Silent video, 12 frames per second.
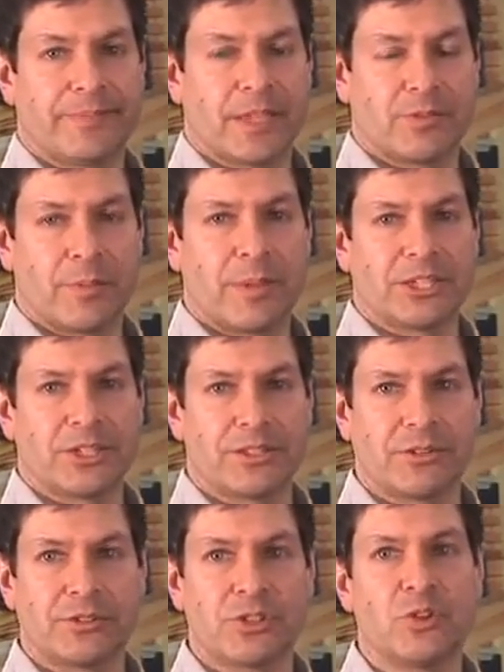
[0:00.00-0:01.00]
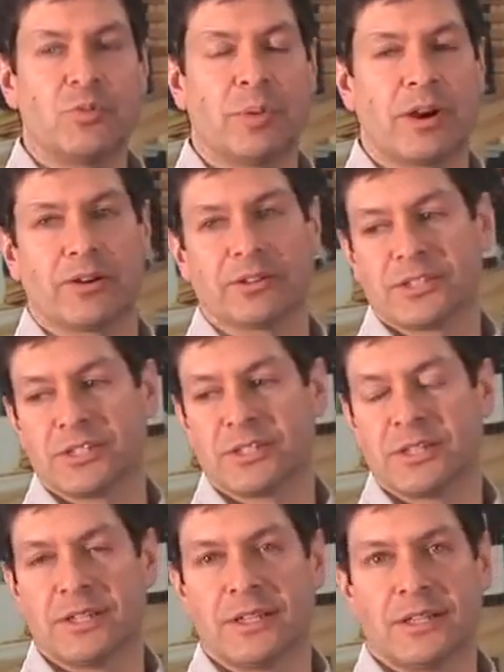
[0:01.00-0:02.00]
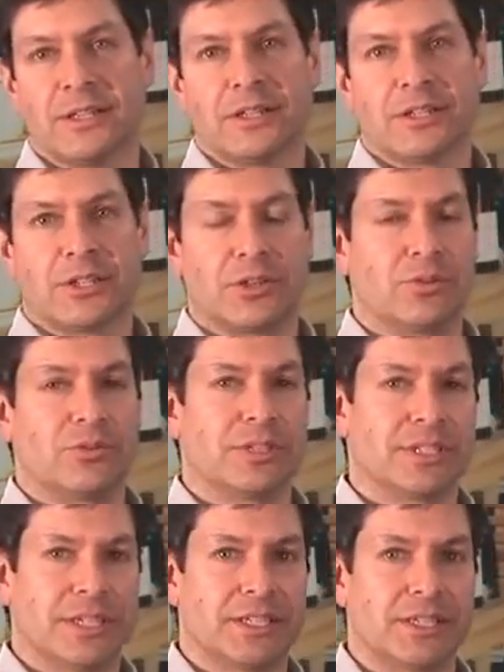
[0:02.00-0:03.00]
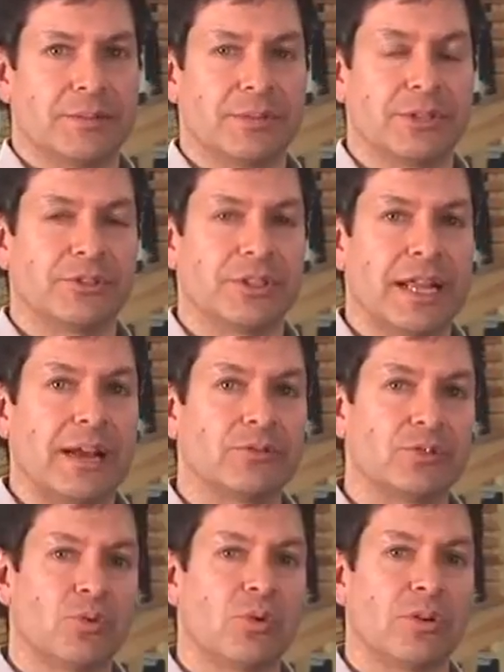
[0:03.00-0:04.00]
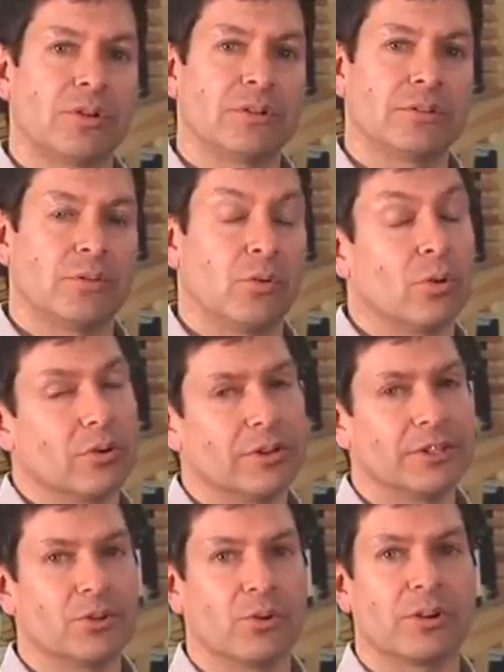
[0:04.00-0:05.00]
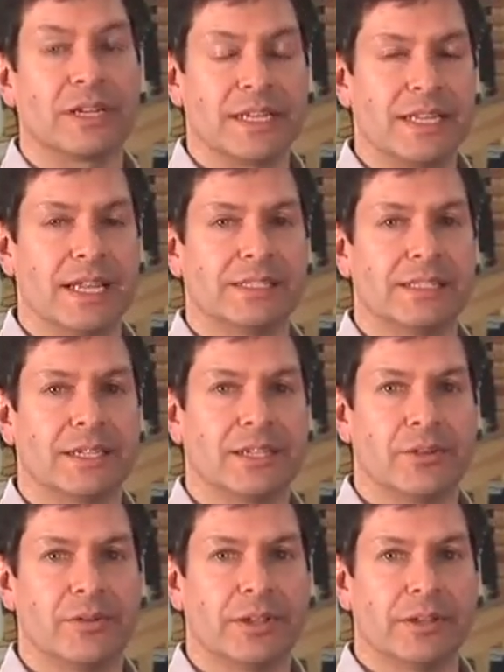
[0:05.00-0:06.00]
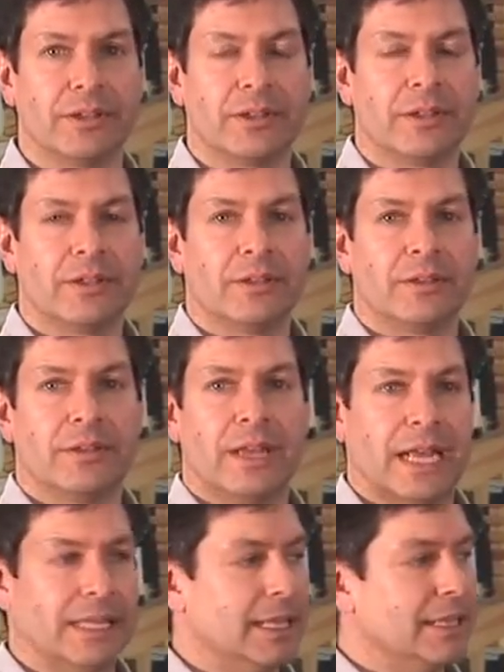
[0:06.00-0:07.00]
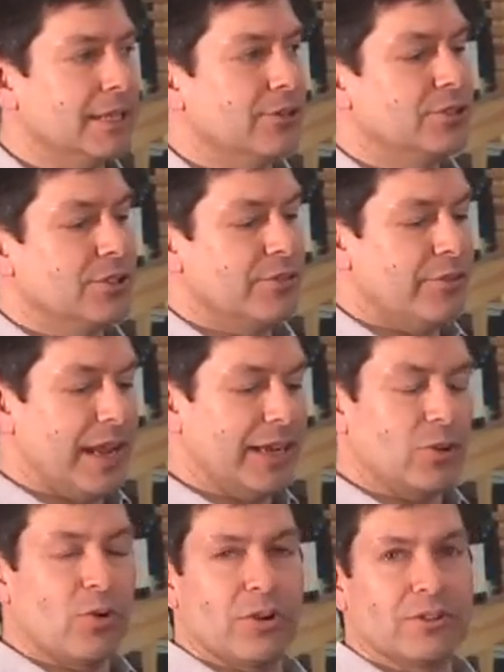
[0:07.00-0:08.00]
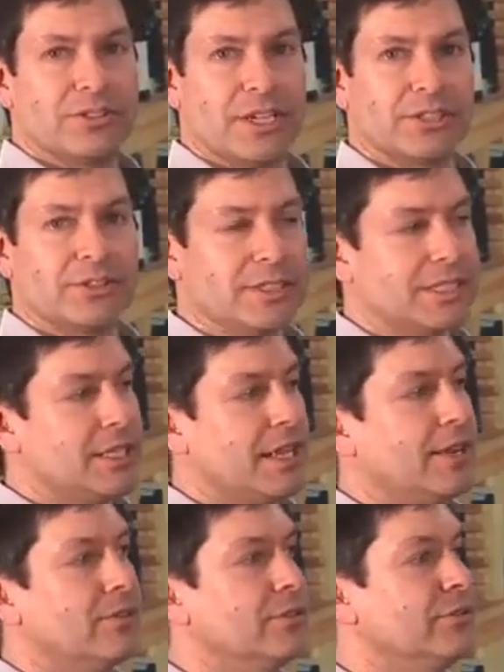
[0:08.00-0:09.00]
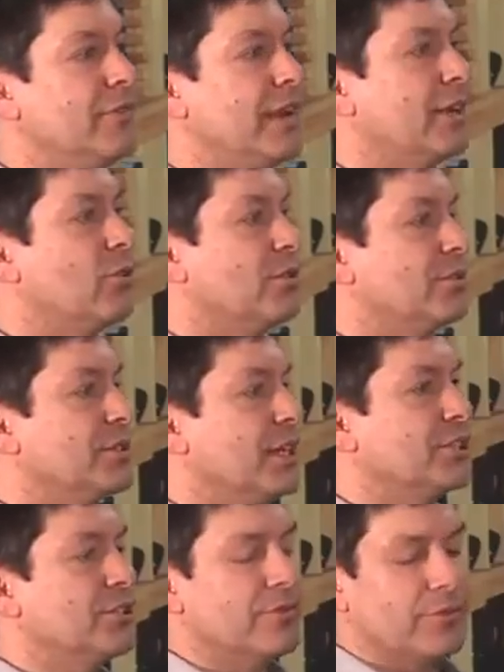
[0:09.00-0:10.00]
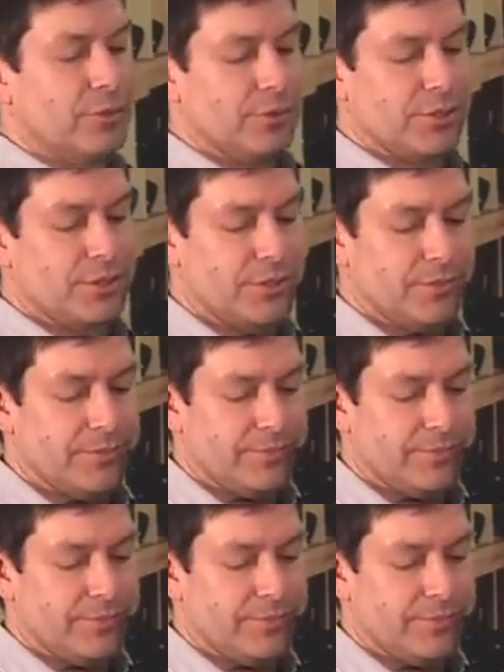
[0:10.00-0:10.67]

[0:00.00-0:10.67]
As we mentioned, there are two parts to the system. There's an outdoor or indoor condensing unit, and then there's the fan coil section. Let's tackle the fan coil section first.